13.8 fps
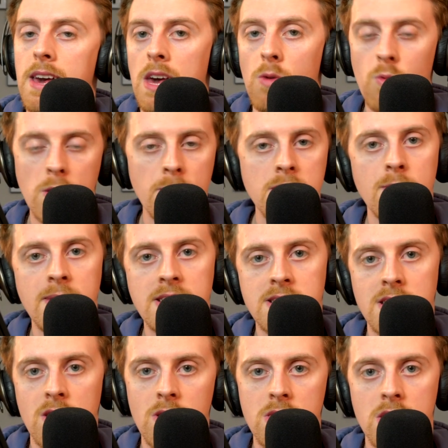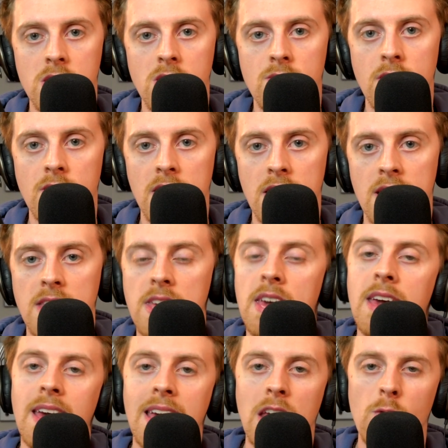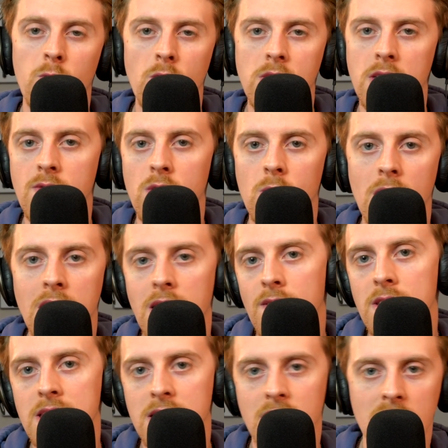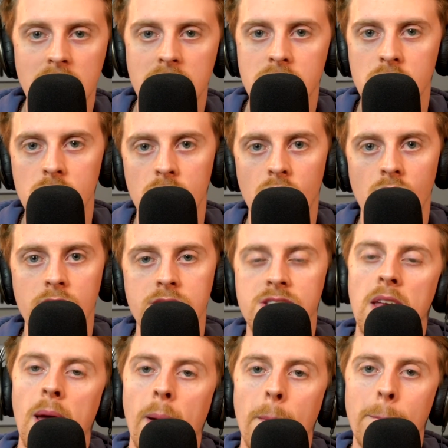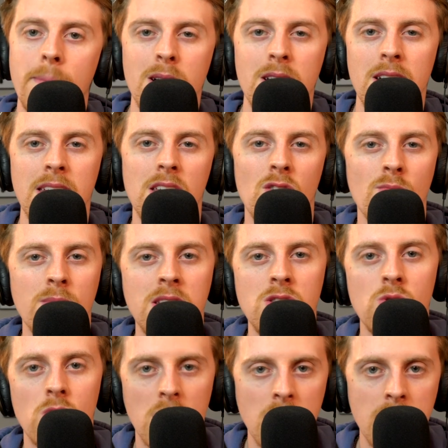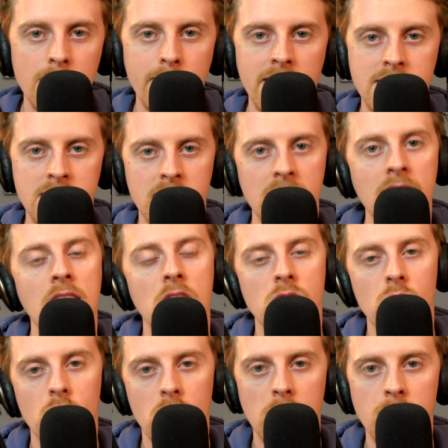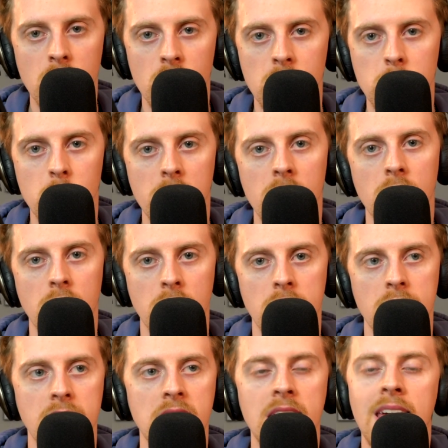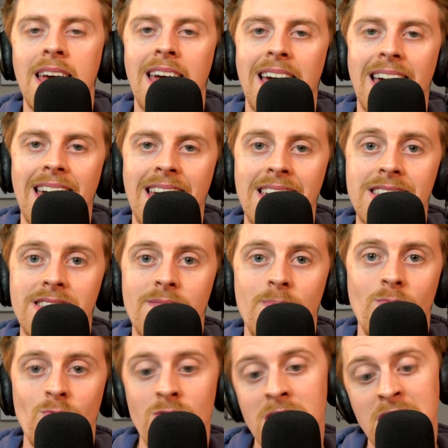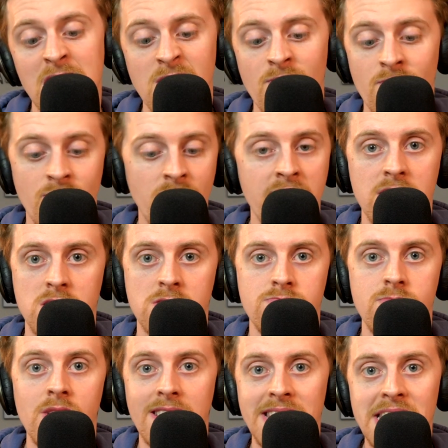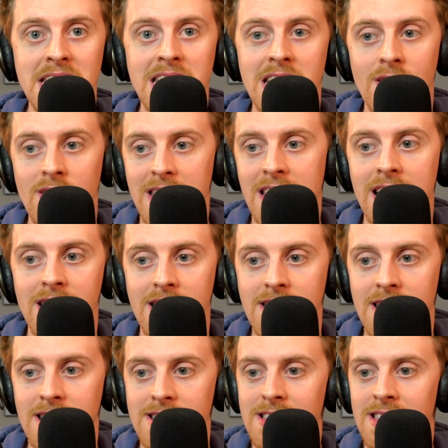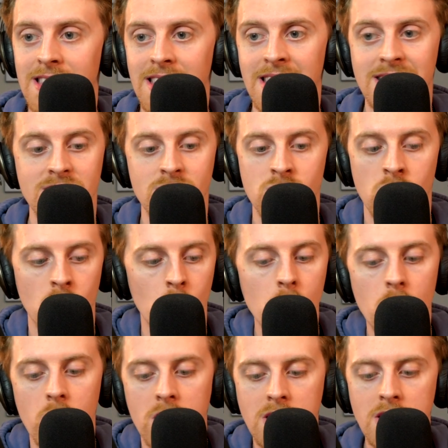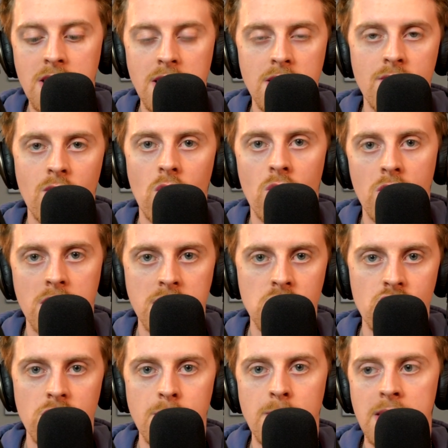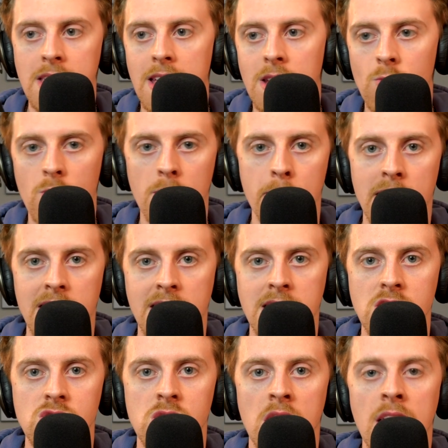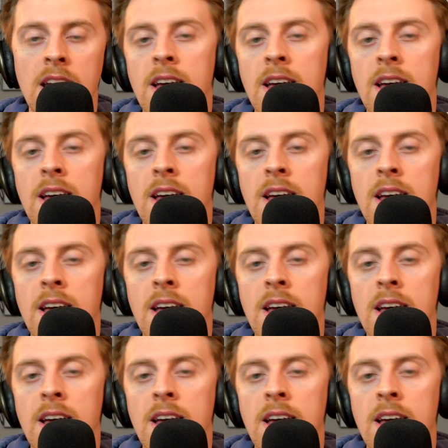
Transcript: It won't be the best sounding thing you've ever had. It won't give you a lovely colour to your voice, but it'll mean you're heard better, you'll come across well online. And really, that's the idea of a kit like this. It's all you can need for online streaming in one package.